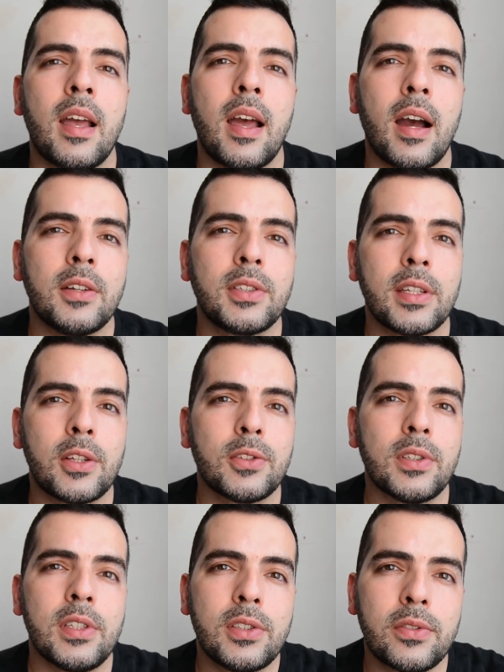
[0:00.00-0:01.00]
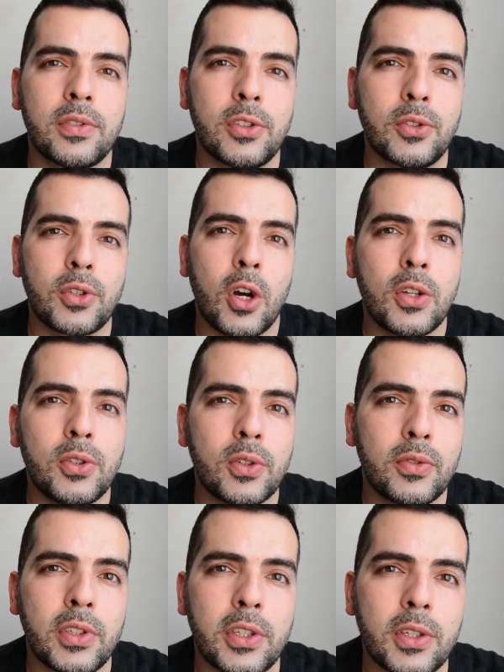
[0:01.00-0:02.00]
how to get those initial views on your
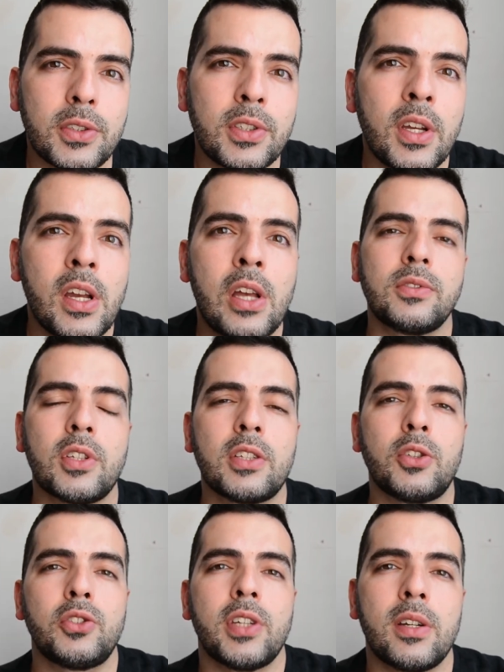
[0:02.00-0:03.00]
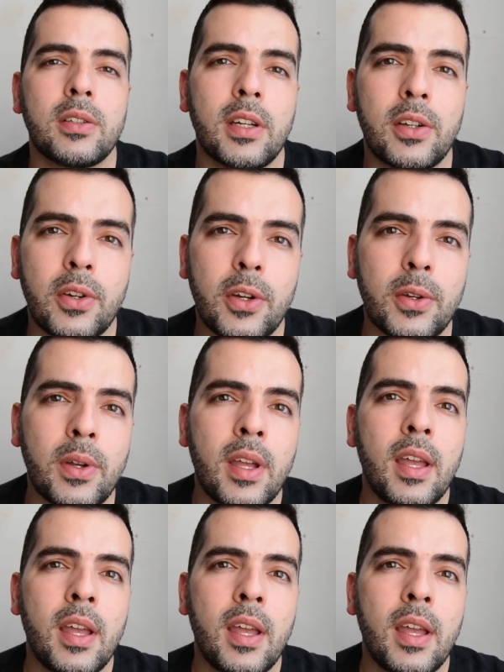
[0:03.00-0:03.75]
videos so that your channel can grow